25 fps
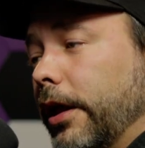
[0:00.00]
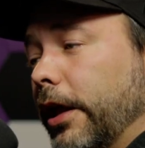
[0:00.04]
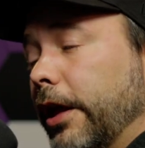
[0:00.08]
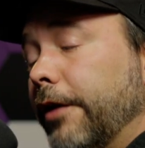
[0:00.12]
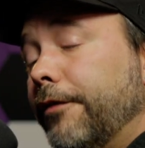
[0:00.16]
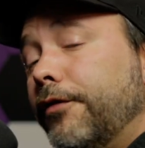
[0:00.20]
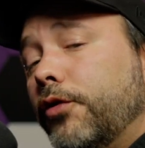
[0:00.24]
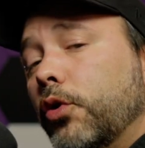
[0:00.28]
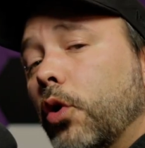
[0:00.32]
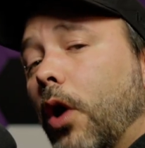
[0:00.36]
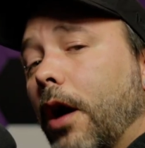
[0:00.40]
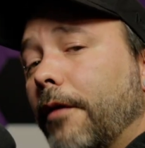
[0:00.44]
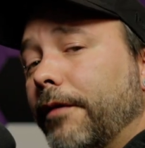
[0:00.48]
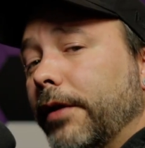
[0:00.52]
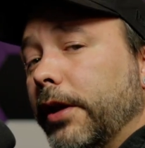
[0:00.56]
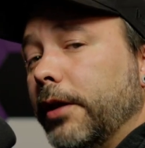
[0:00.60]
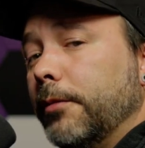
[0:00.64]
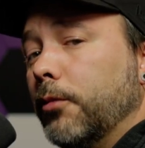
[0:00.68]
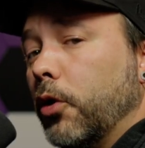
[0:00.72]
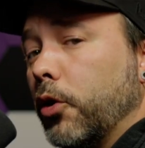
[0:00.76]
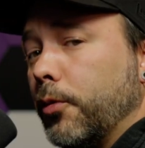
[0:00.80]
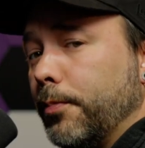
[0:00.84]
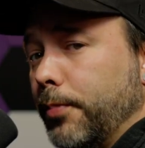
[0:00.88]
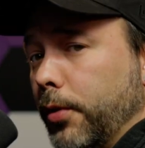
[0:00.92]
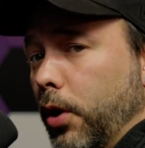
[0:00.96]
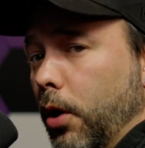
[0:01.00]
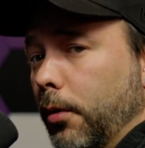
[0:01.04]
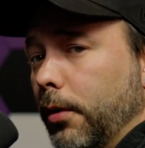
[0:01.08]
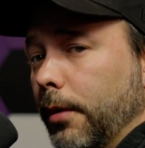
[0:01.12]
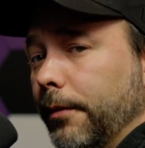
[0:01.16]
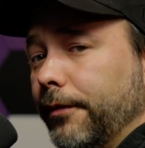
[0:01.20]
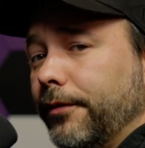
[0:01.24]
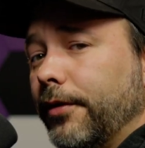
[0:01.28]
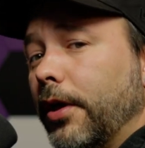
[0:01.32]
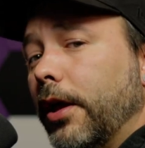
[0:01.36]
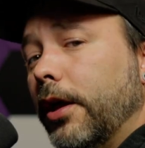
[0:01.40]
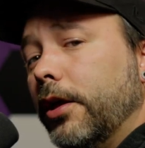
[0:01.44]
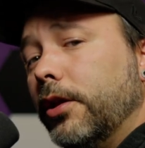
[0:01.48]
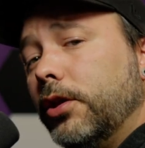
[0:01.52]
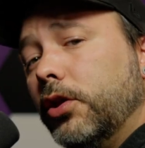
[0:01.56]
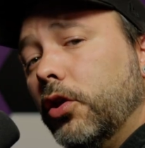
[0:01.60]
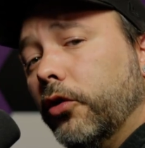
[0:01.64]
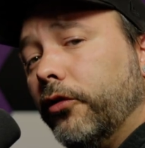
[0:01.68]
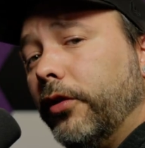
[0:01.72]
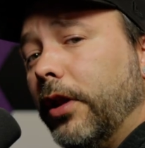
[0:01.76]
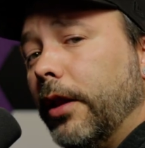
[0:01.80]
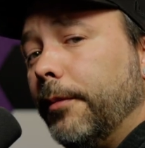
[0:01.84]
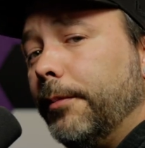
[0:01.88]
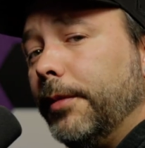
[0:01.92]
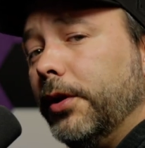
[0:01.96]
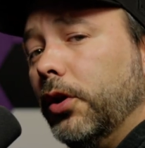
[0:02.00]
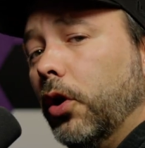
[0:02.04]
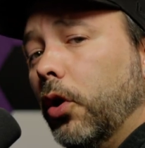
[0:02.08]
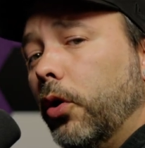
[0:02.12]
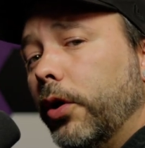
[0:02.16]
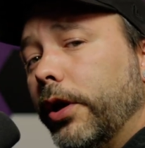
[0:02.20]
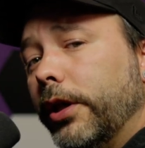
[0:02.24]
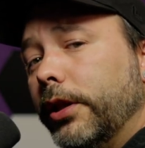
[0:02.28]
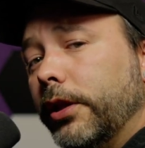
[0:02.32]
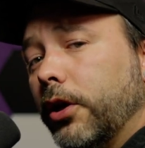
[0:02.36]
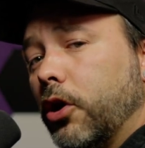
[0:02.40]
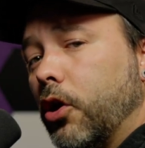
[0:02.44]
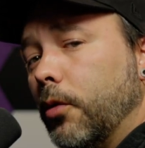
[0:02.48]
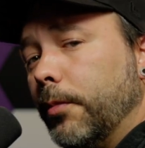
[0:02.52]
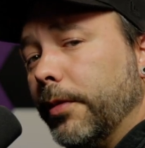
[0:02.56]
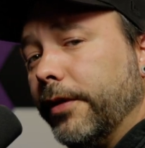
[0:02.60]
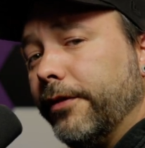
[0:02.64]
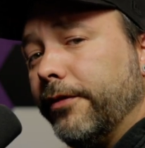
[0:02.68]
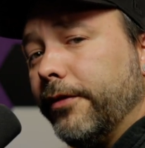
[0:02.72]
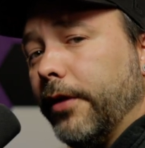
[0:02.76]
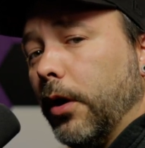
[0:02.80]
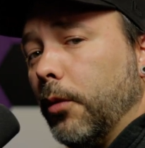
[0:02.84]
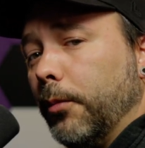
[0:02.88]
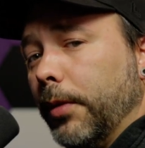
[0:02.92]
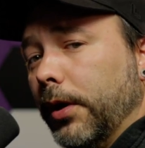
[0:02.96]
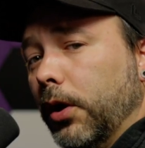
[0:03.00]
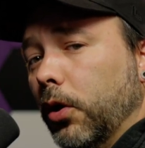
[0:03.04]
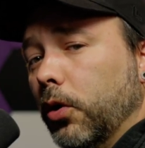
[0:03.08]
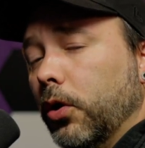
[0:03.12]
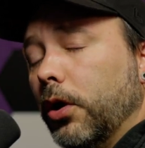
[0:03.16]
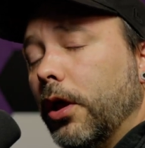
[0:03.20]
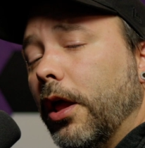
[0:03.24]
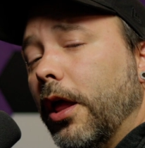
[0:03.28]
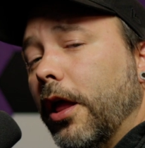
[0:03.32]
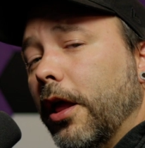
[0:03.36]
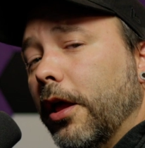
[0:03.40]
If you have any more problems, just let me know in the comments down below.